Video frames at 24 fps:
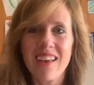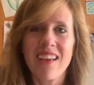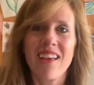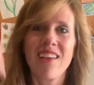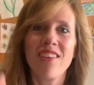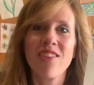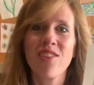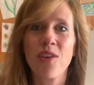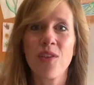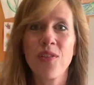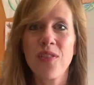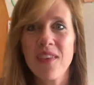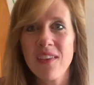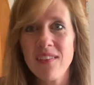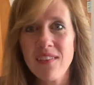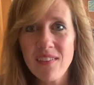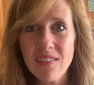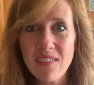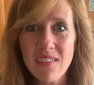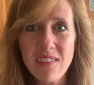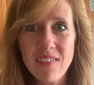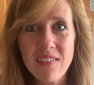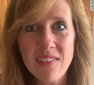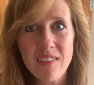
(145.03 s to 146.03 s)
So this is
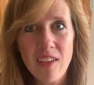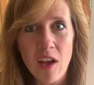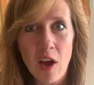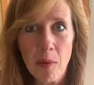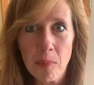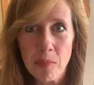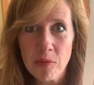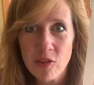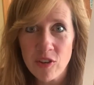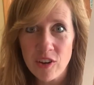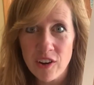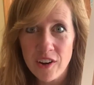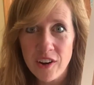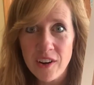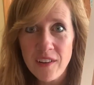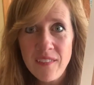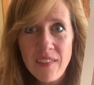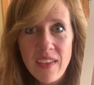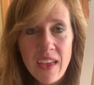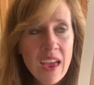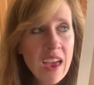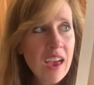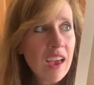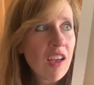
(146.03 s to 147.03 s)
a sculpture
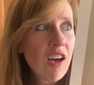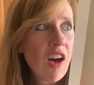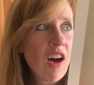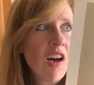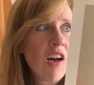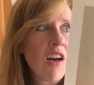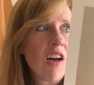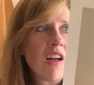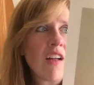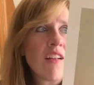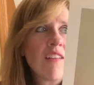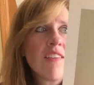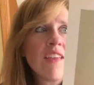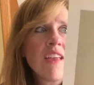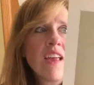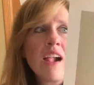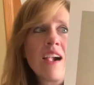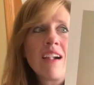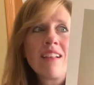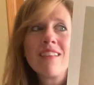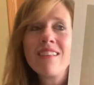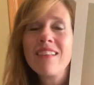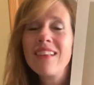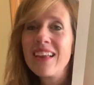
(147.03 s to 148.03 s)
called
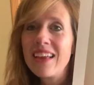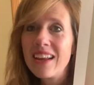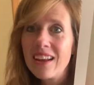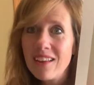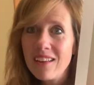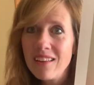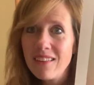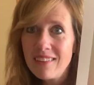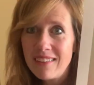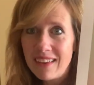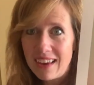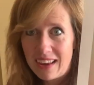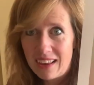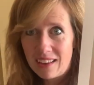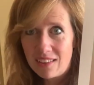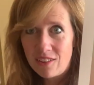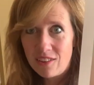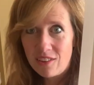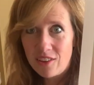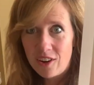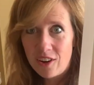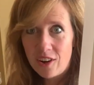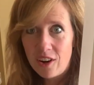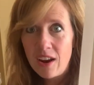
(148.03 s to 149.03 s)
Little
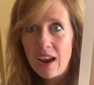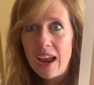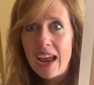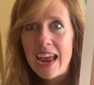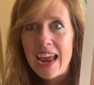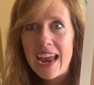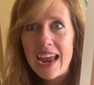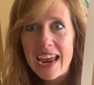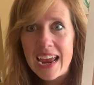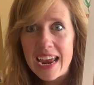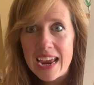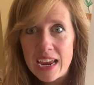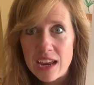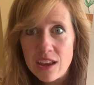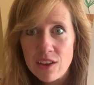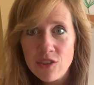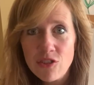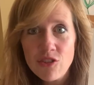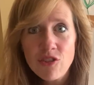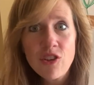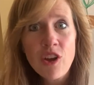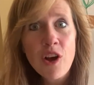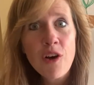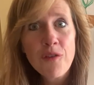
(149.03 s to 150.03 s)
Dancer,
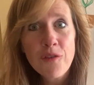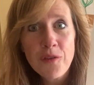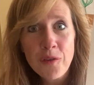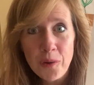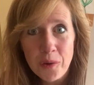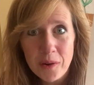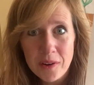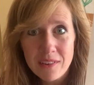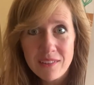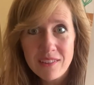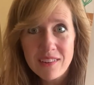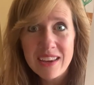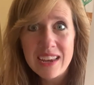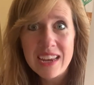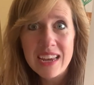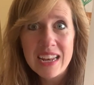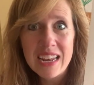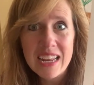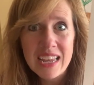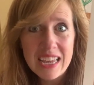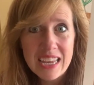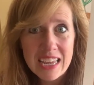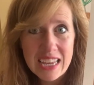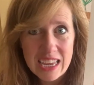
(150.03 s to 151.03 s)
age
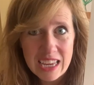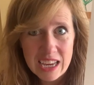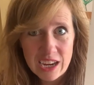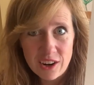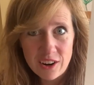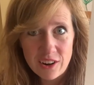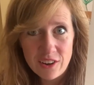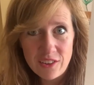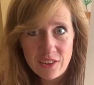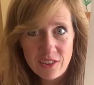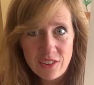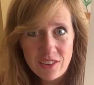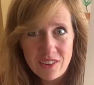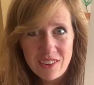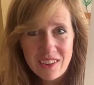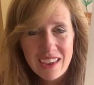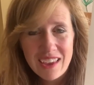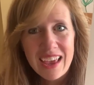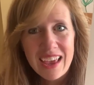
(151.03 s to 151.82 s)
14 years.